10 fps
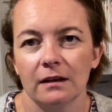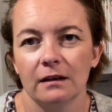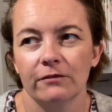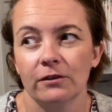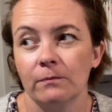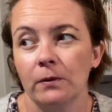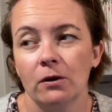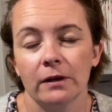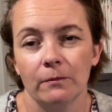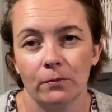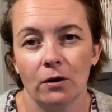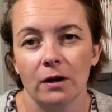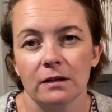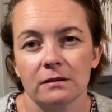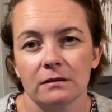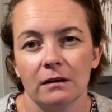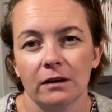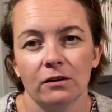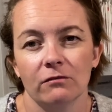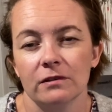for a bargain price, I
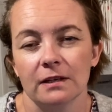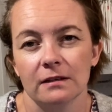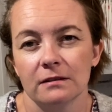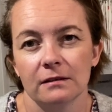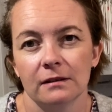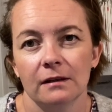couldn't resist.